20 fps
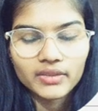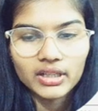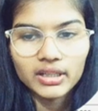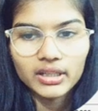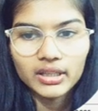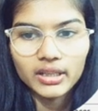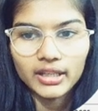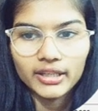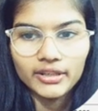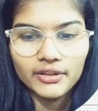
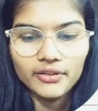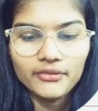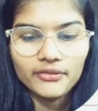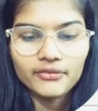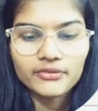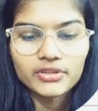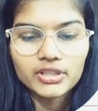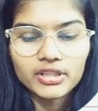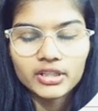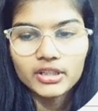
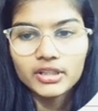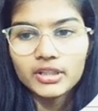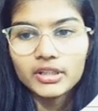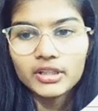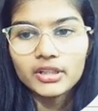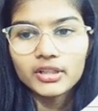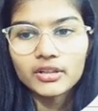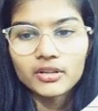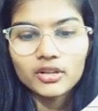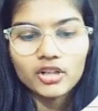left,
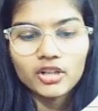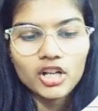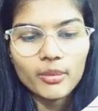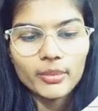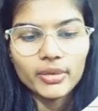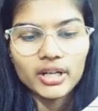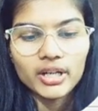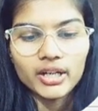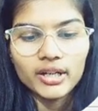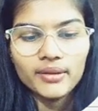
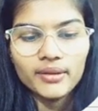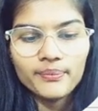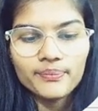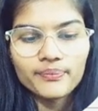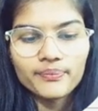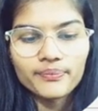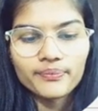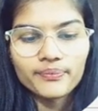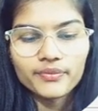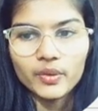comma,
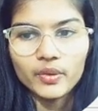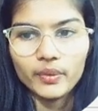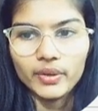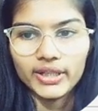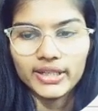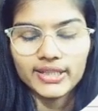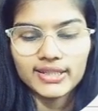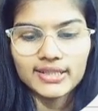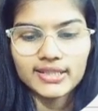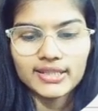
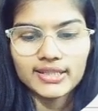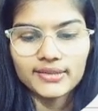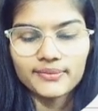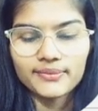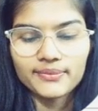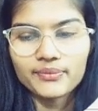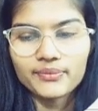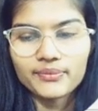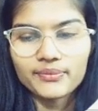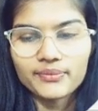right.
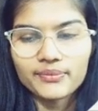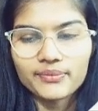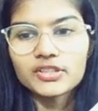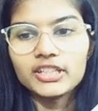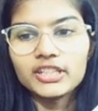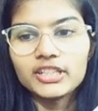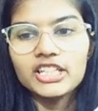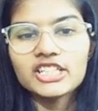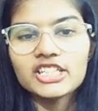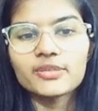So
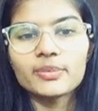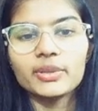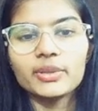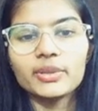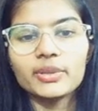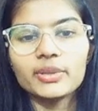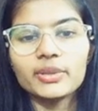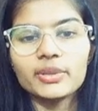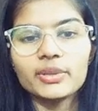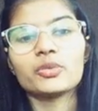these many
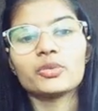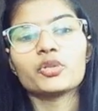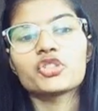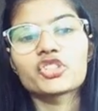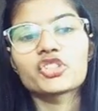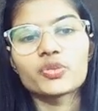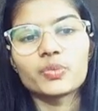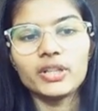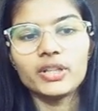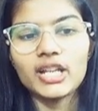
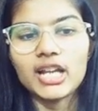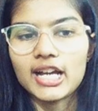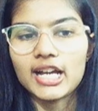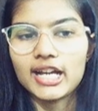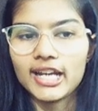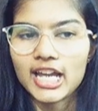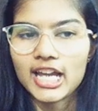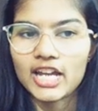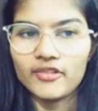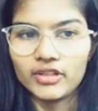attributes we are
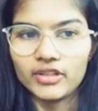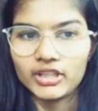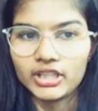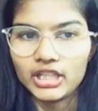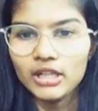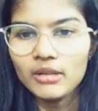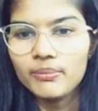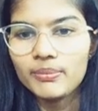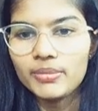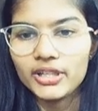having
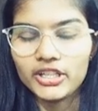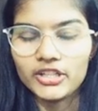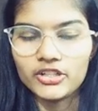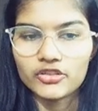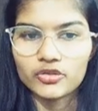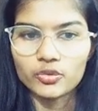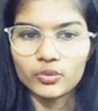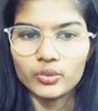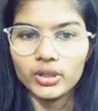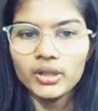up
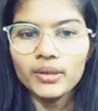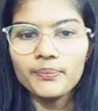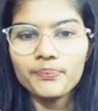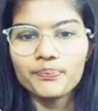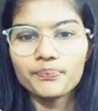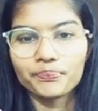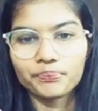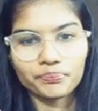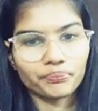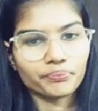into
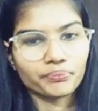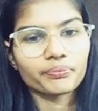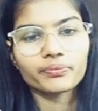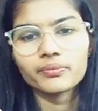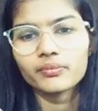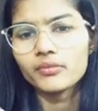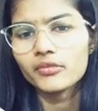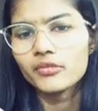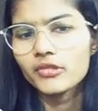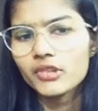
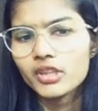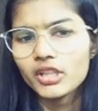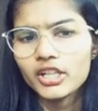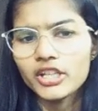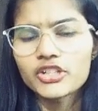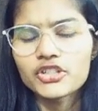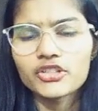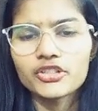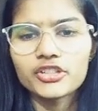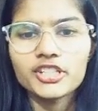
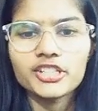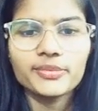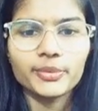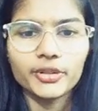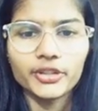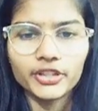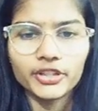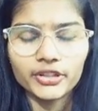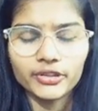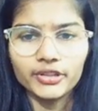this
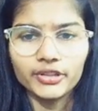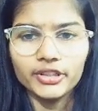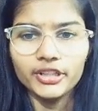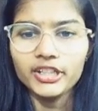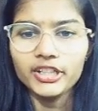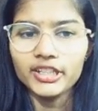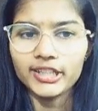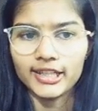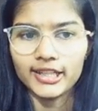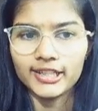particular
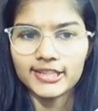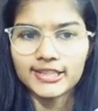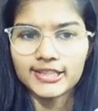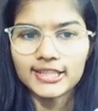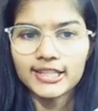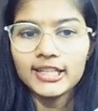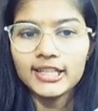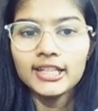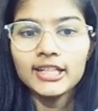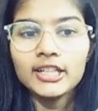class.
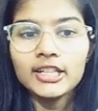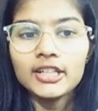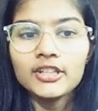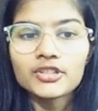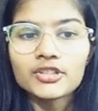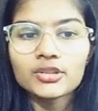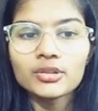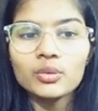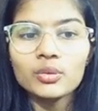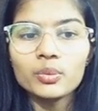
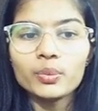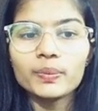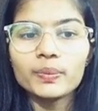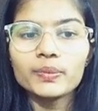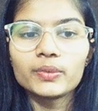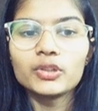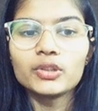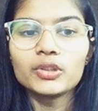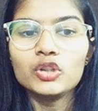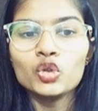So
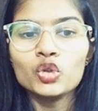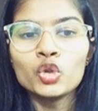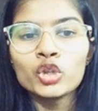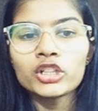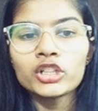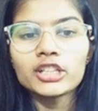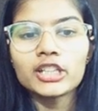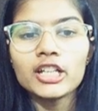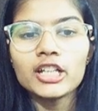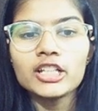
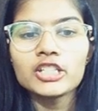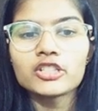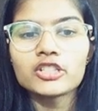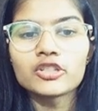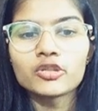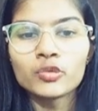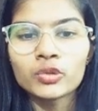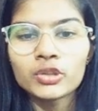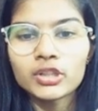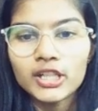node class
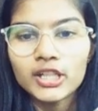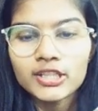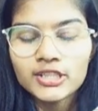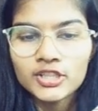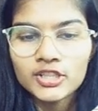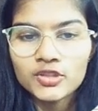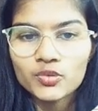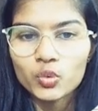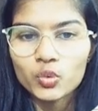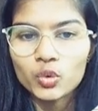
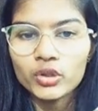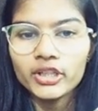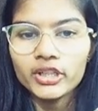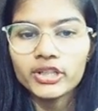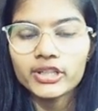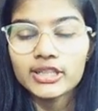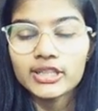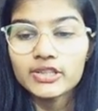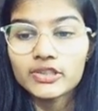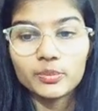is what
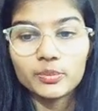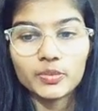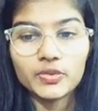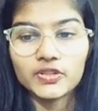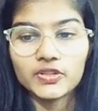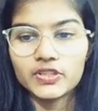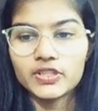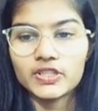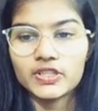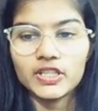it is
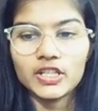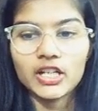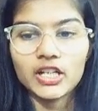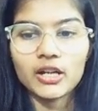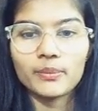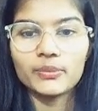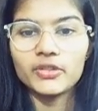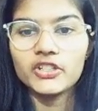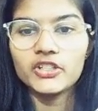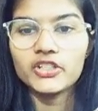representing
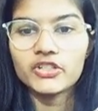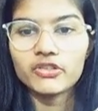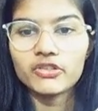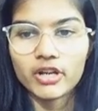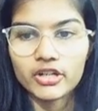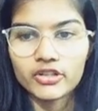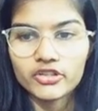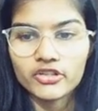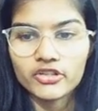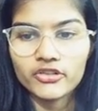up the
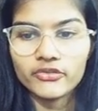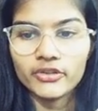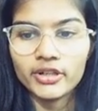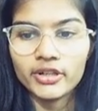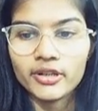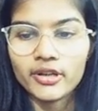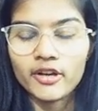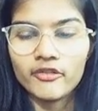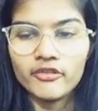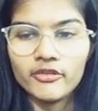structure of a
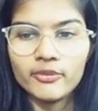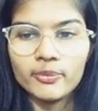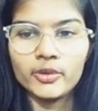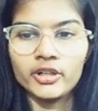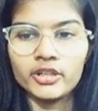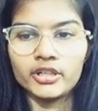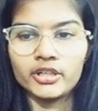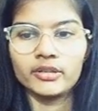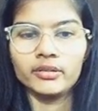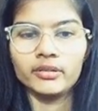
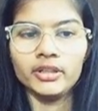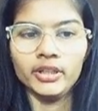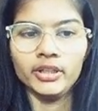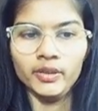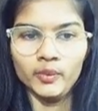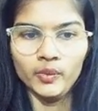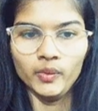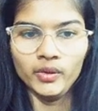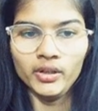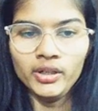particular
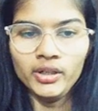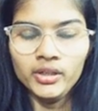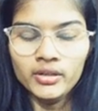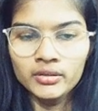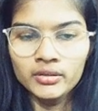node